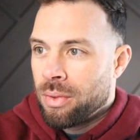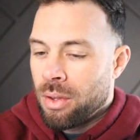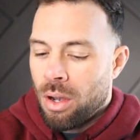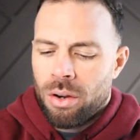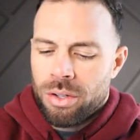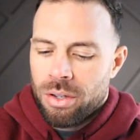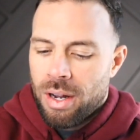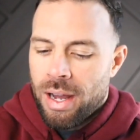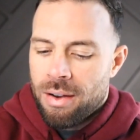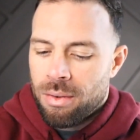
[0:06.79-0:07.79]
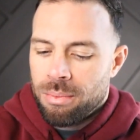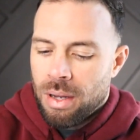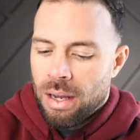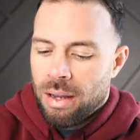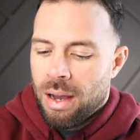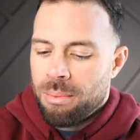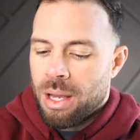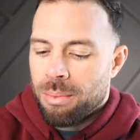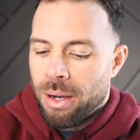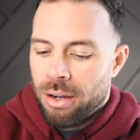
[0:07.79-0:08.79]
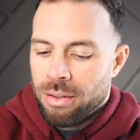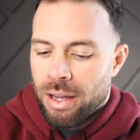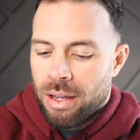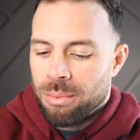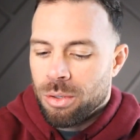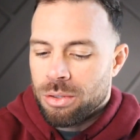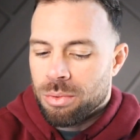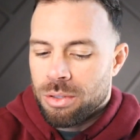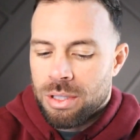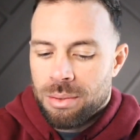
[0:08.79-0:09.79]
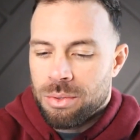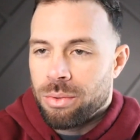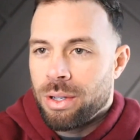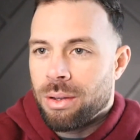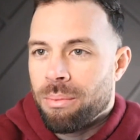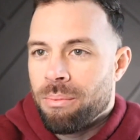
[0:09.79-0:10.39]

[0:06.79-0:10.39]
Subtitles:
Oh, dude, I have them. I make my own like multiple times a week.